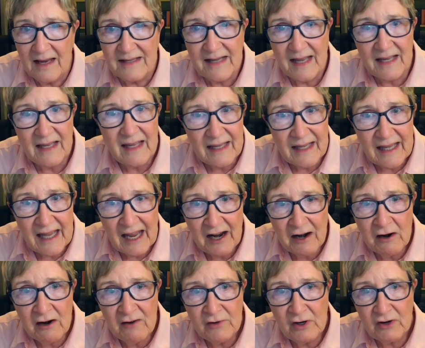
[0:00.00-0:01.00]
Taking
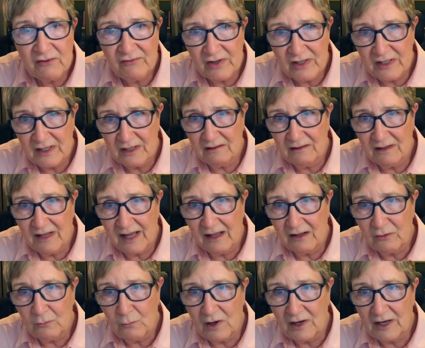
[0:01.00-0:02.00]
care of your physical
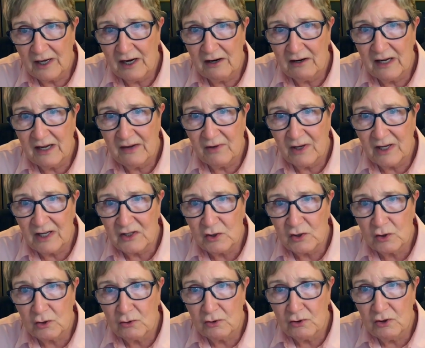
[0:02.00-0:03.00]
health while caregiving
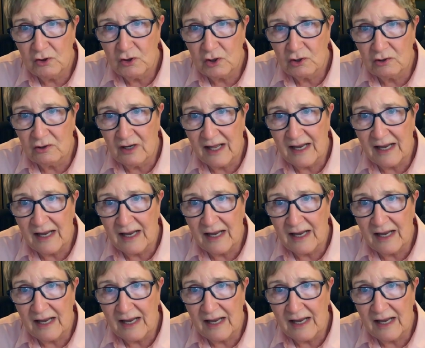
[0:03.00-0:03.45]
is crucial,